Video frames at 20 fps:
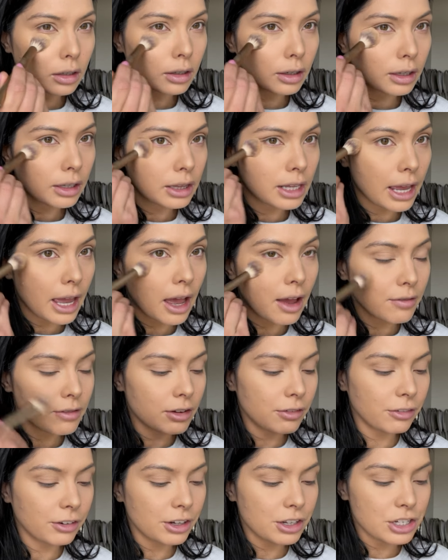And they have
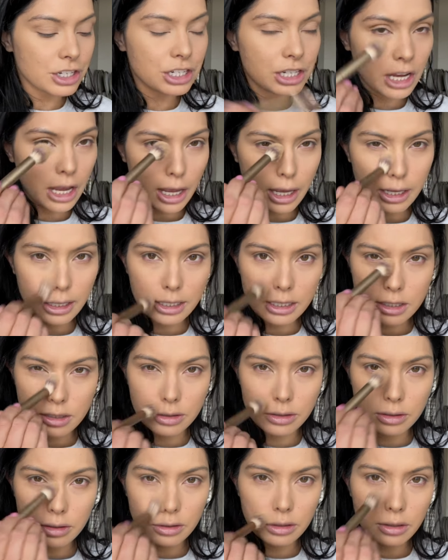different shades,
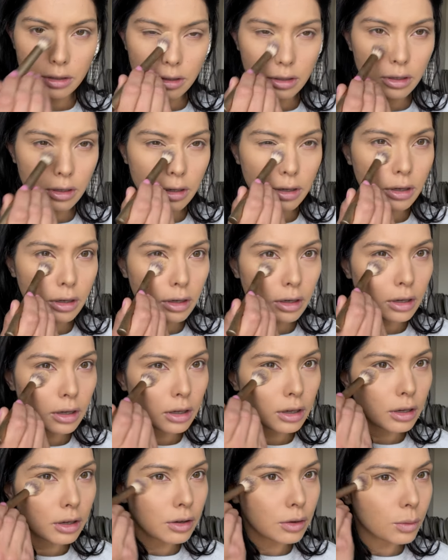
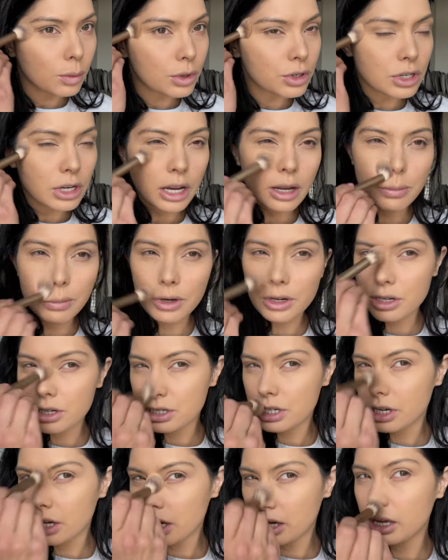which I
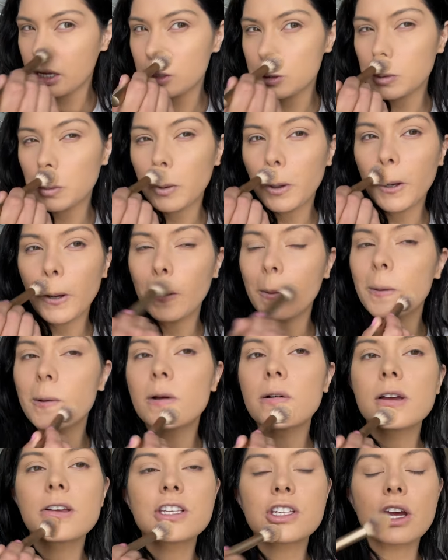appreciate as well.
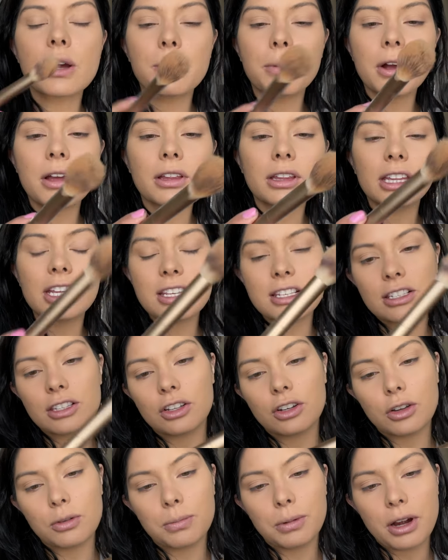So I brought this
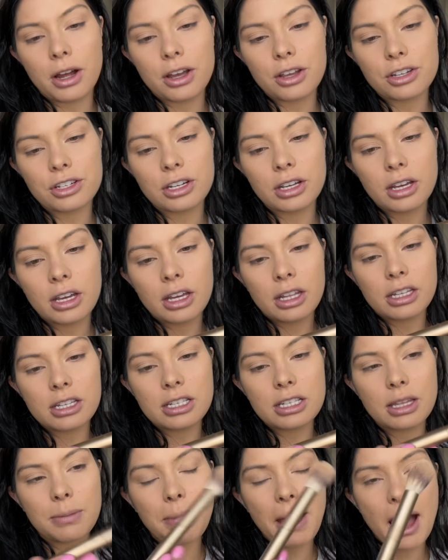little brush. This
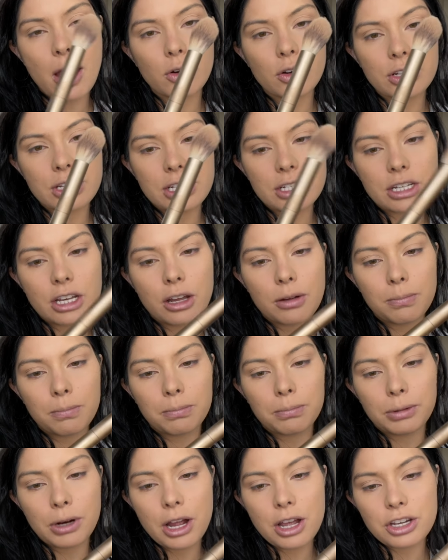is the Powder Detail
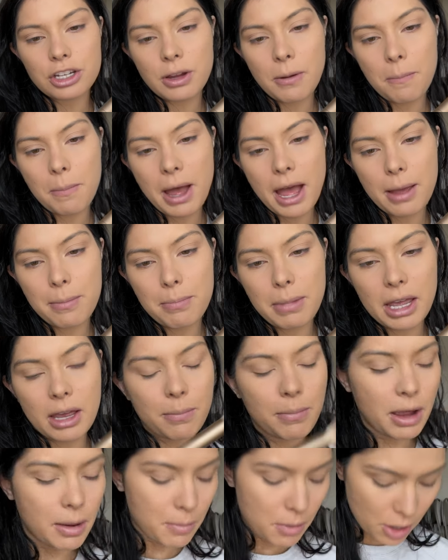Brush by Makeup
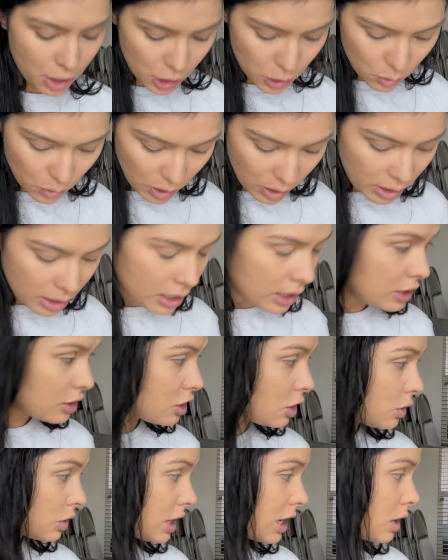by Mario.
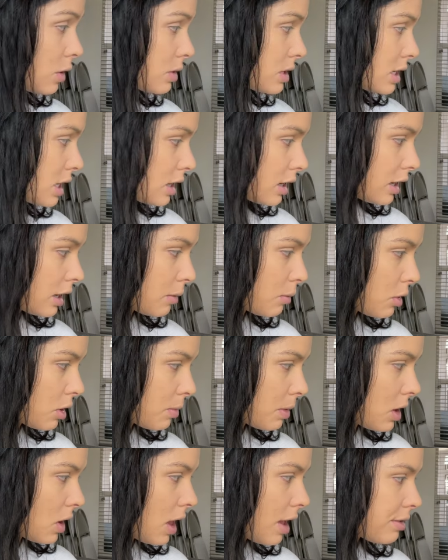They don't sell it anymore,
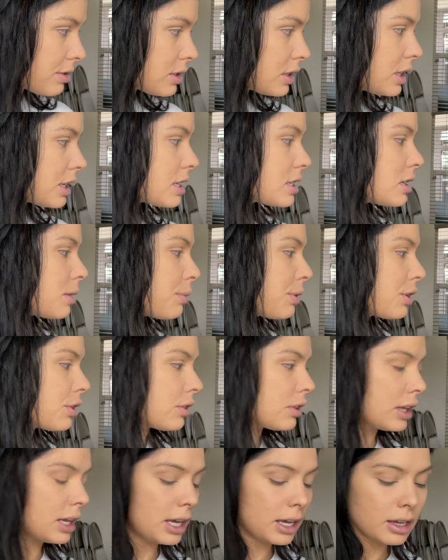but I'll have something similar
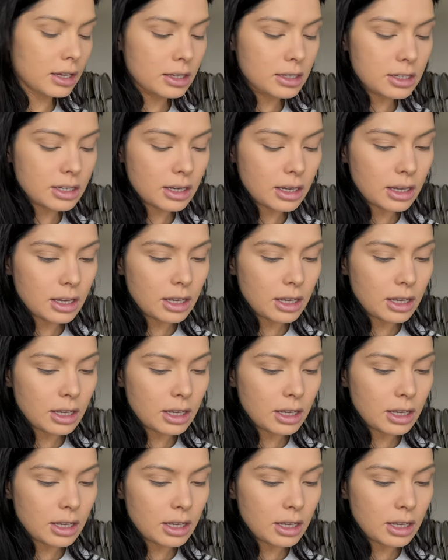linked.